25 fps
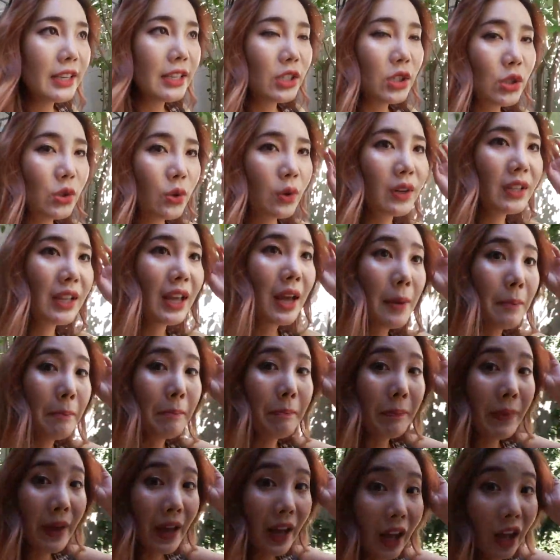a store that
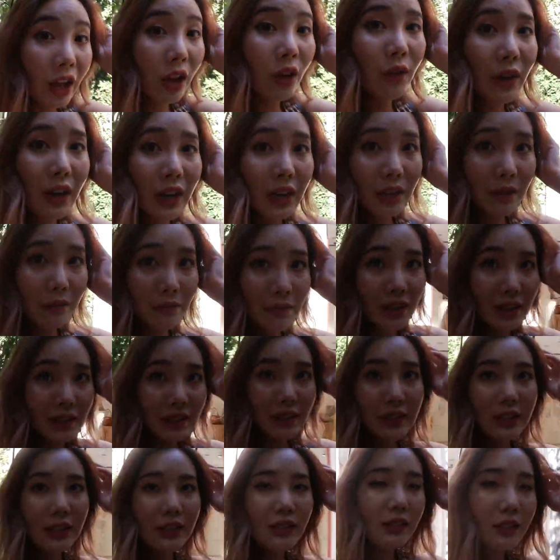Belle
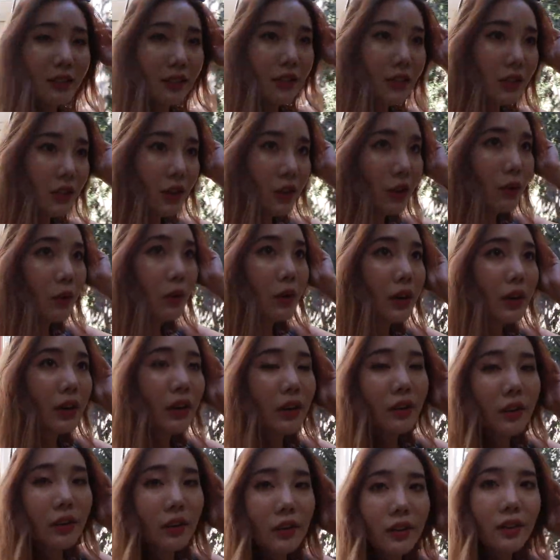recommended, so it's, we're,
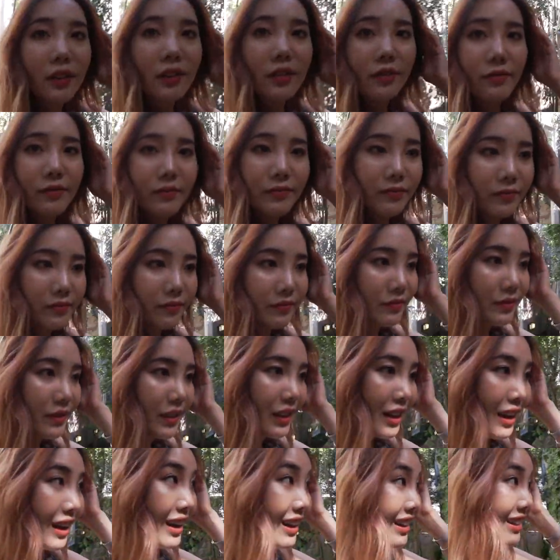it's like my favorite
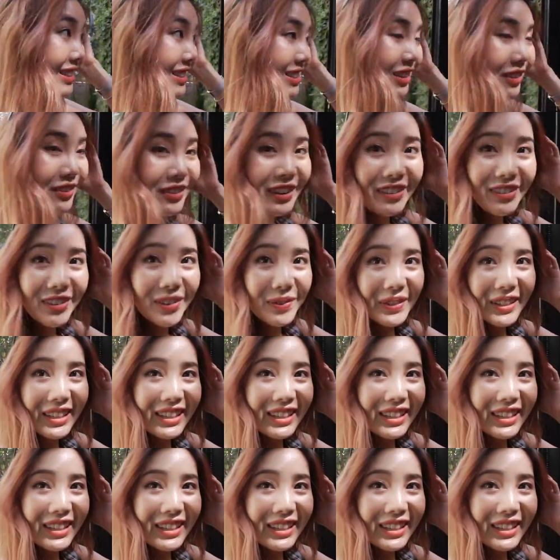place. It's your favorite